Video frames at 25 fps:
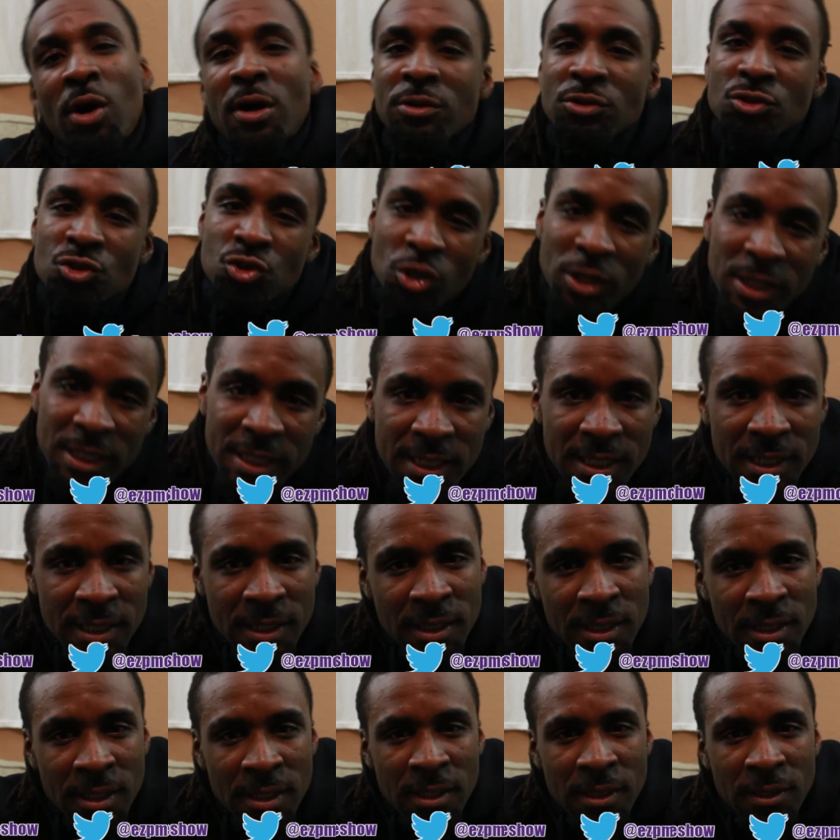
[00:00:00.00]
I'm drinking.
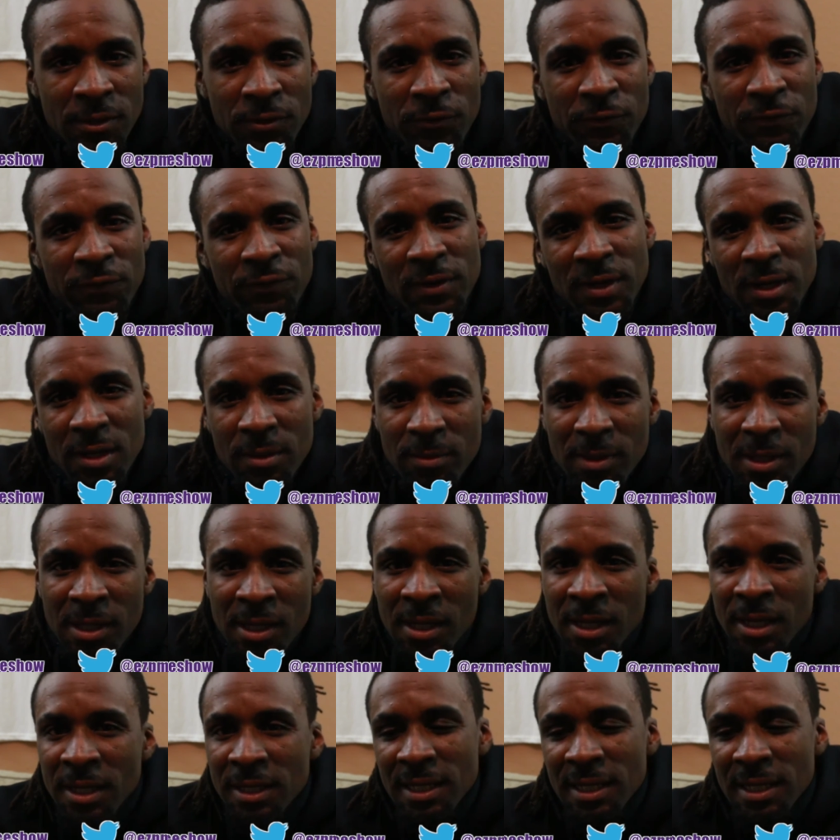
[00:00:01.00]
You feel me?